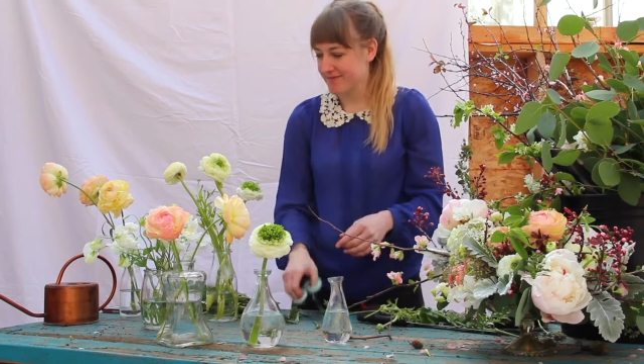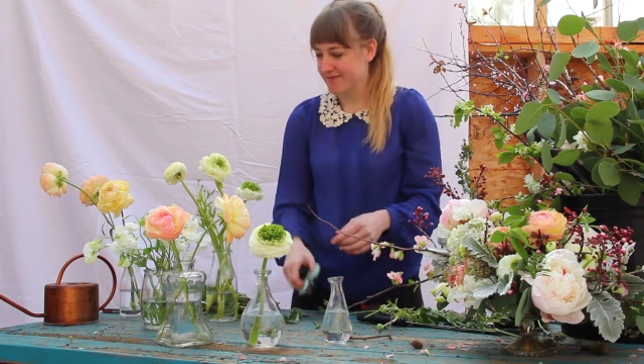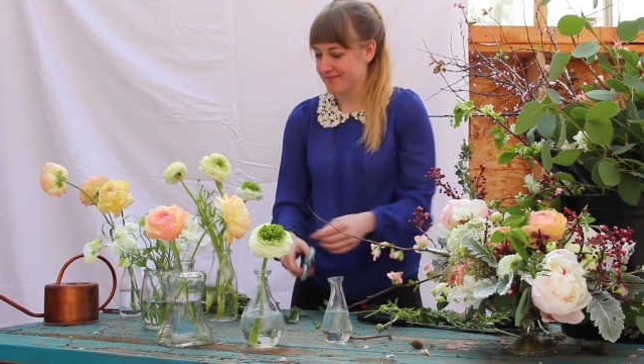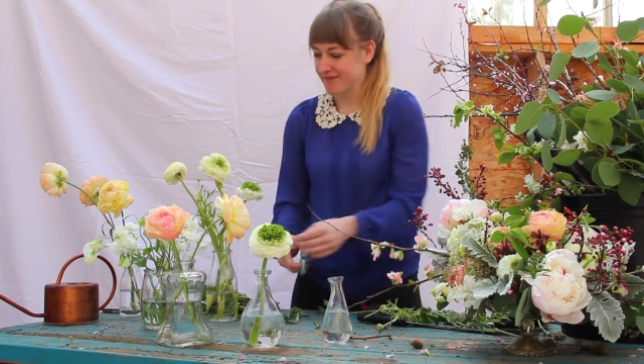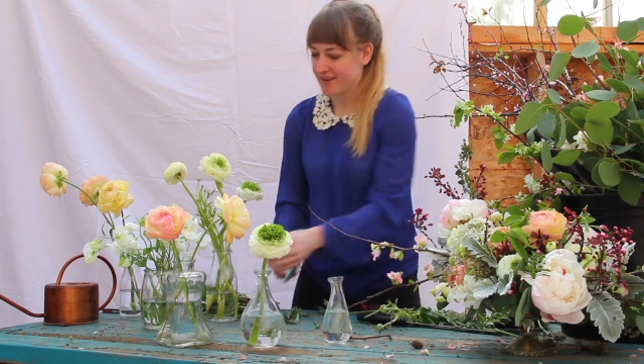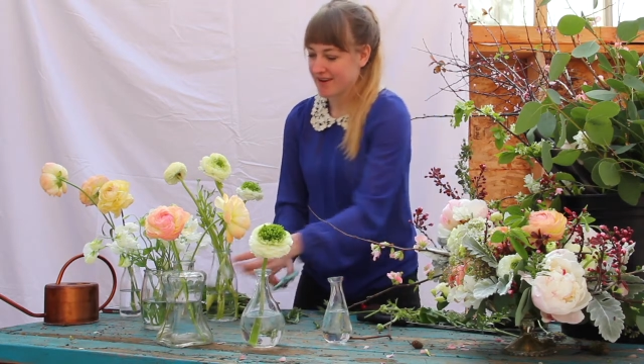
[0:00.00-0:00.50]

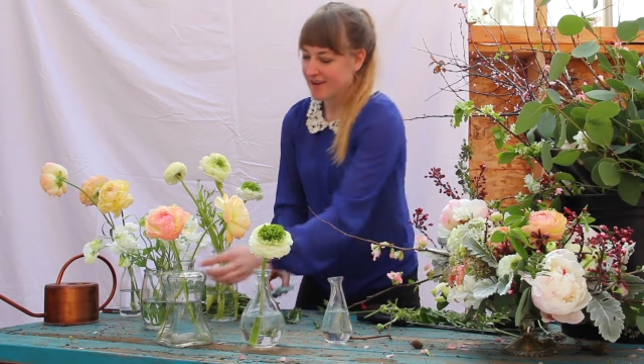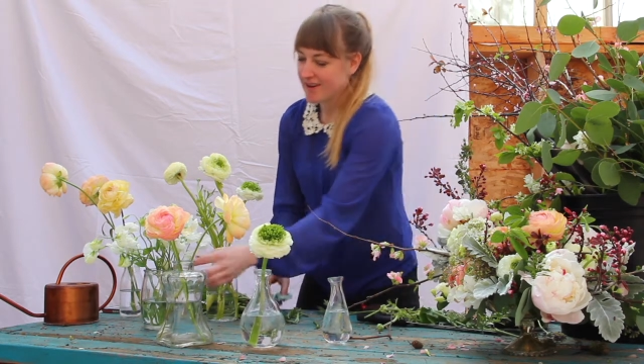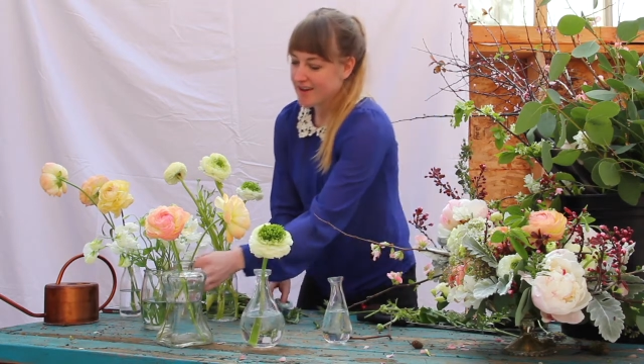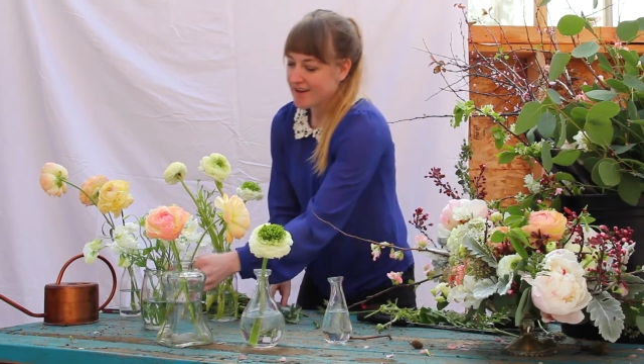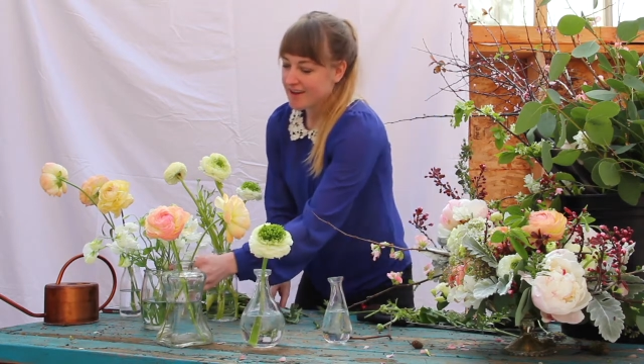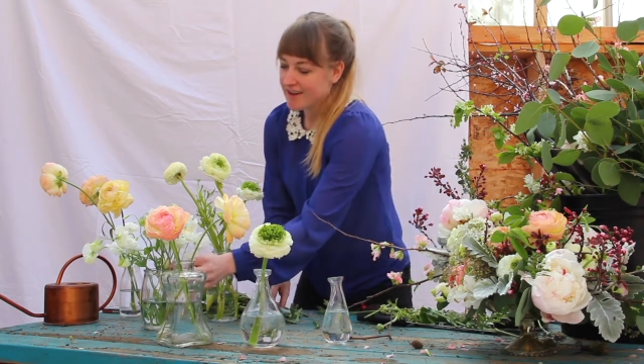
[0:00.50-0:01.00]

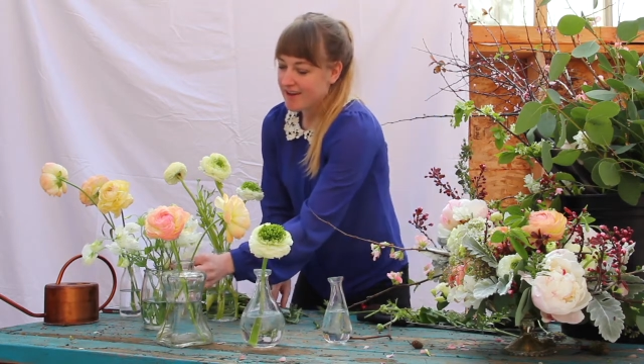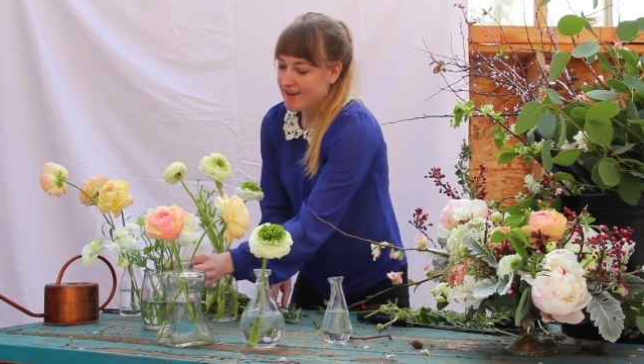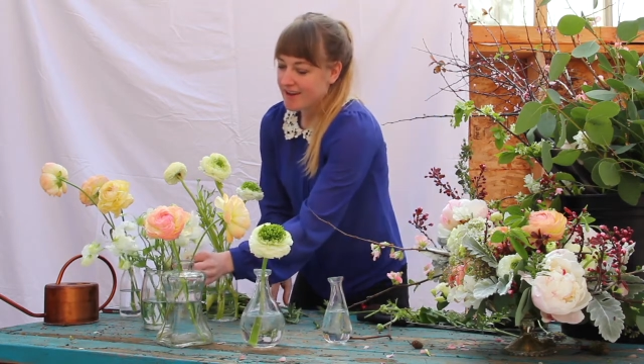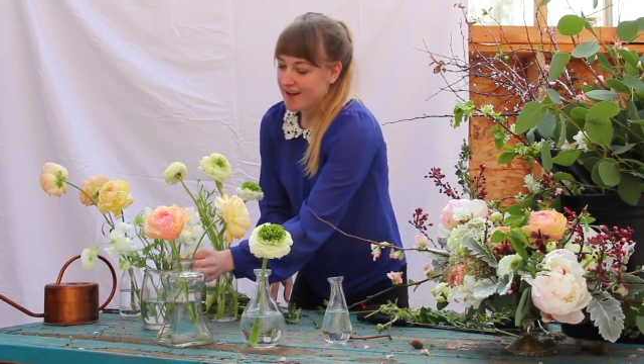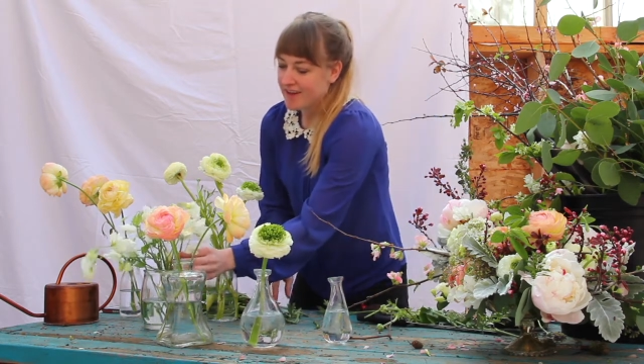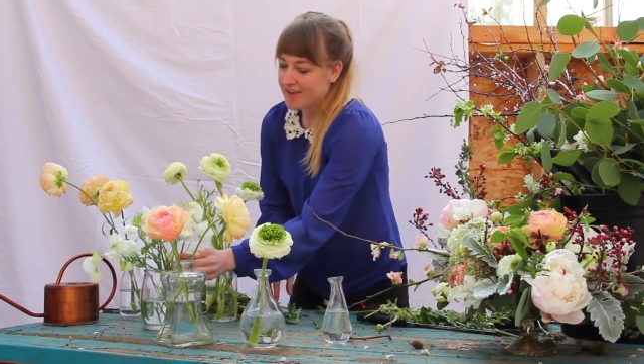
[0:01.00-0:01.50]

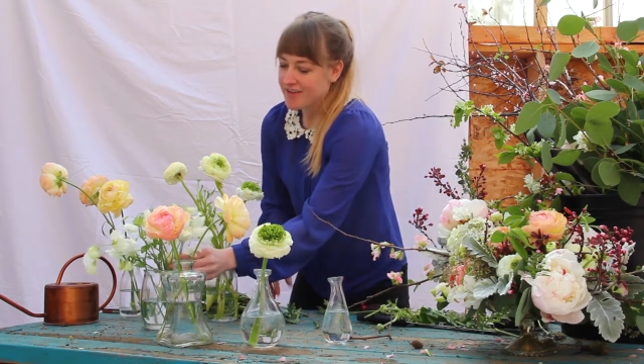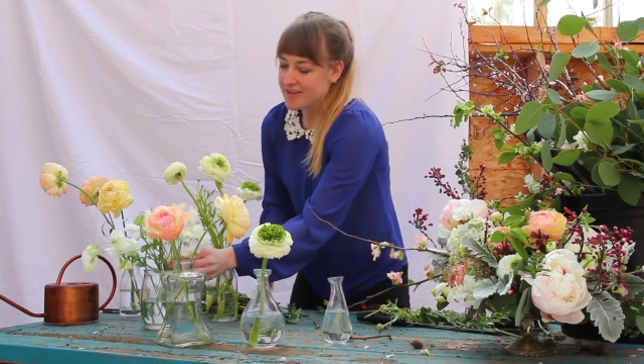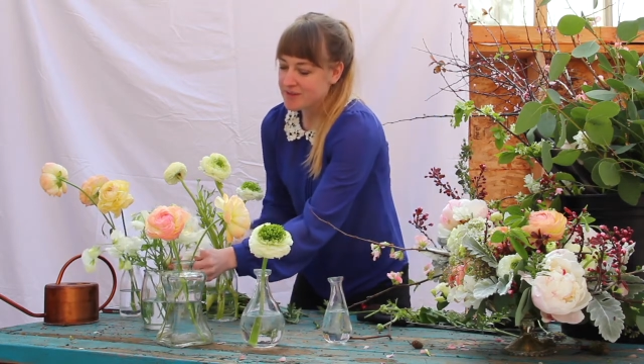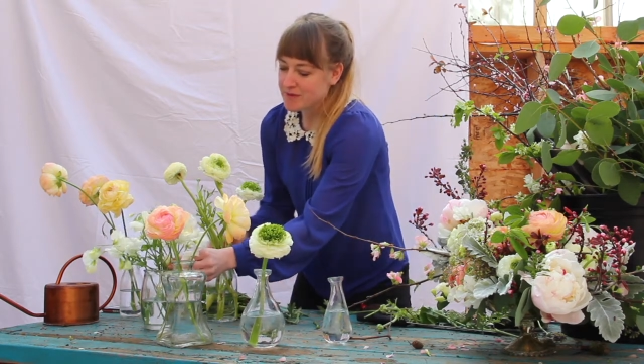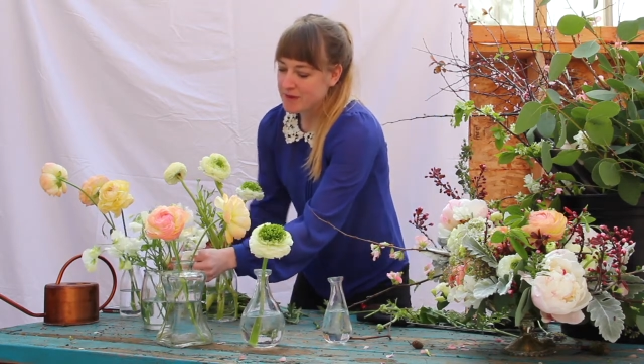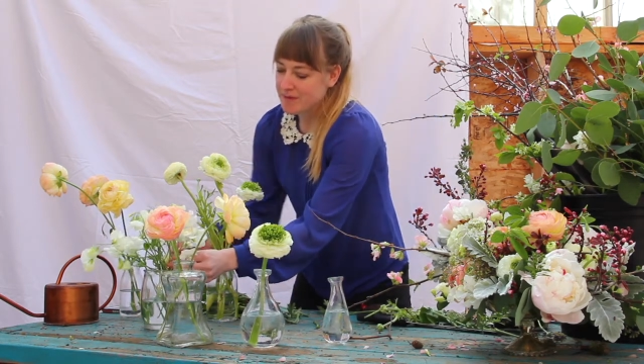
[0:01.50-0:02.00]
And then the
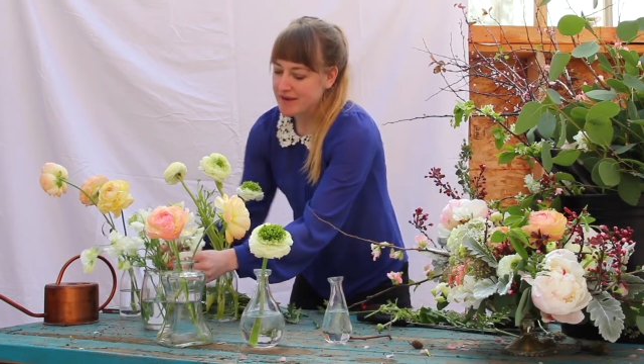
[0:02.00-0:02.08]
sweet